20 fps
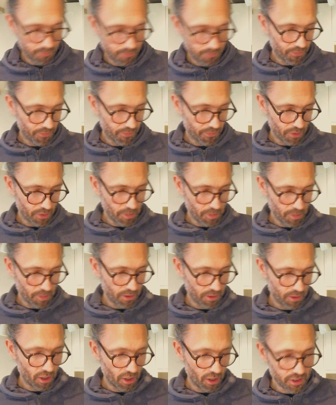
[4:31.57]
Something about
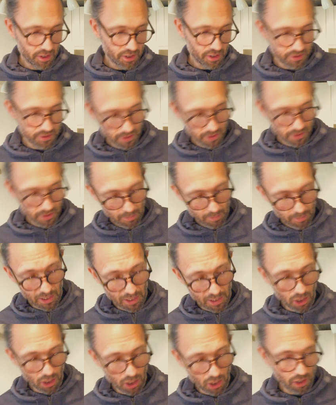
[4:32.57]
cards. Play your
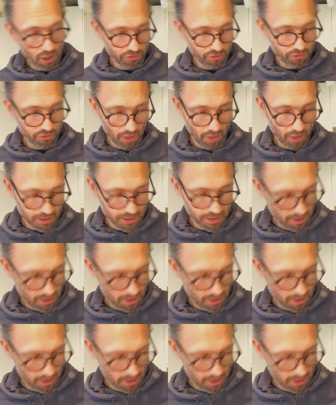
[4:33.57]
cards right.